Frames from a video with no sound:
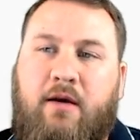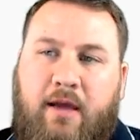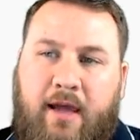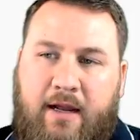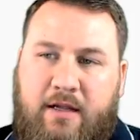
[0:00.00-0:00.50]

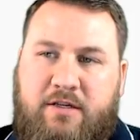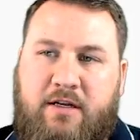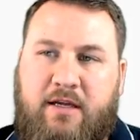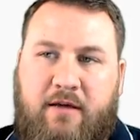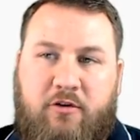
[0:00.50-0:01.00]
and it's
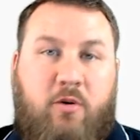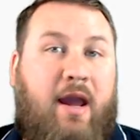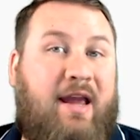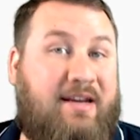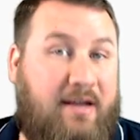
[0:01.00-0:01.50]
going to give you
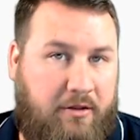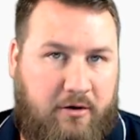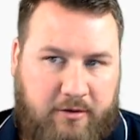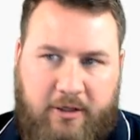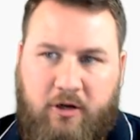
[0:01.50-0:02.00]

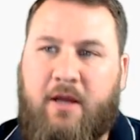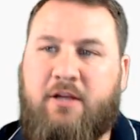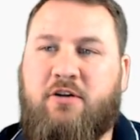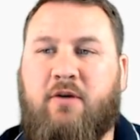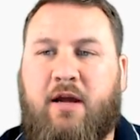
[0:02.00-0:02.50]
another little
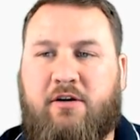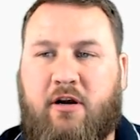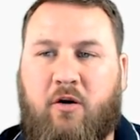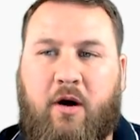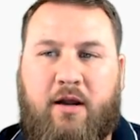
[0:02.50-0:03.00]
menu and you're
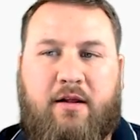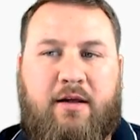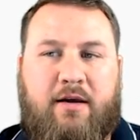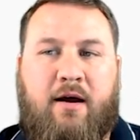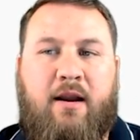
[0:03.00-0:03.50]
going to want to
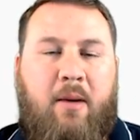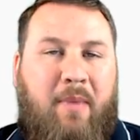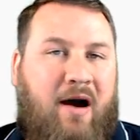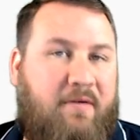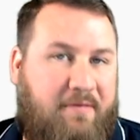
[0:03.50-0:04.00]
click on
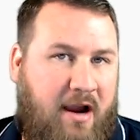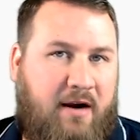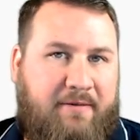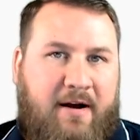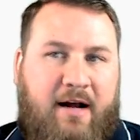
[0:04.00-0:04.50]
about
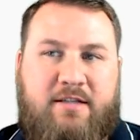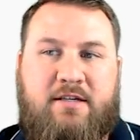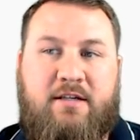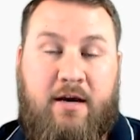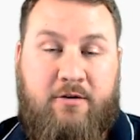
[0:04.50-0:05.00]

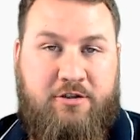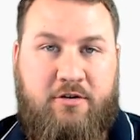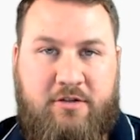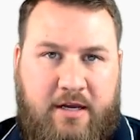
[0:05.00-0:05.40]
Firefox. Now as soon as I